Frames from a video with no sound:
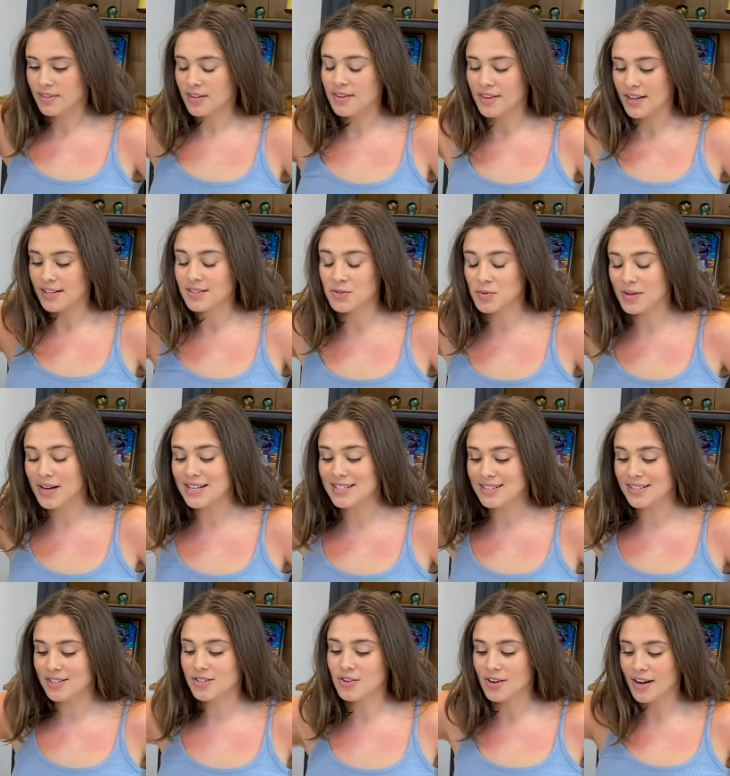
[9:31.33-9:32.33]
That's what I
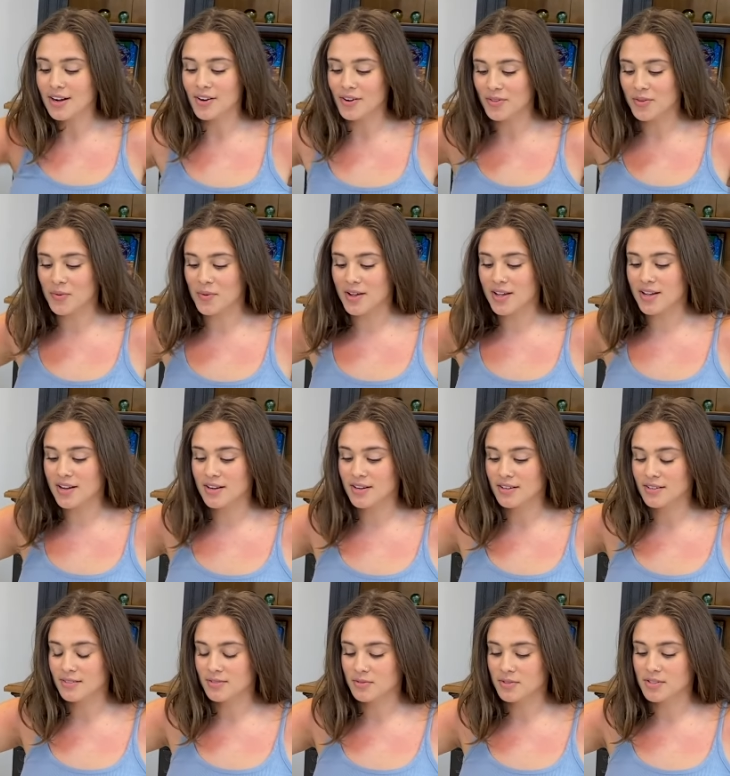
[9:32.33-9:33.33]
did crack on the way here
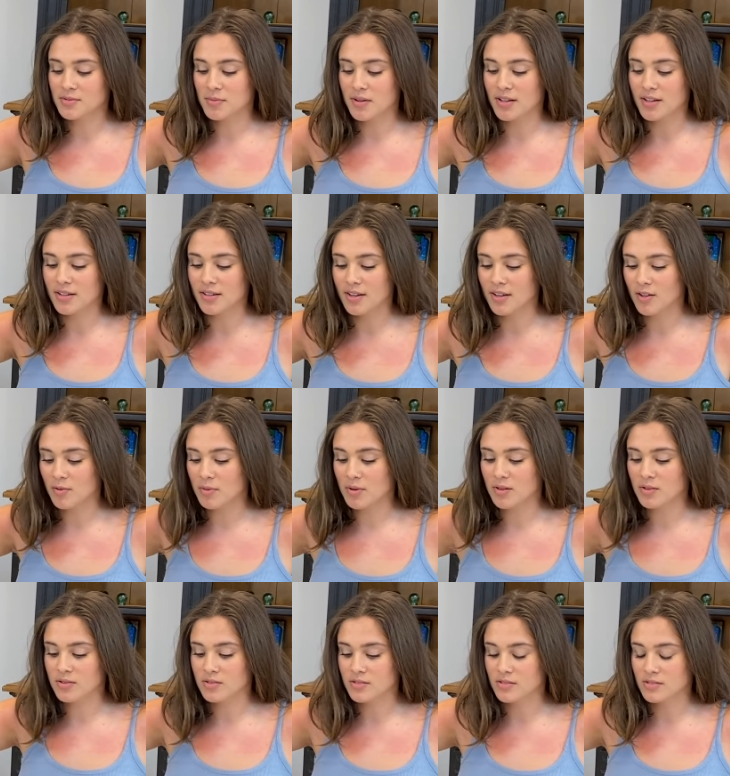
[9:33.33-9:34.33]
was my elbows.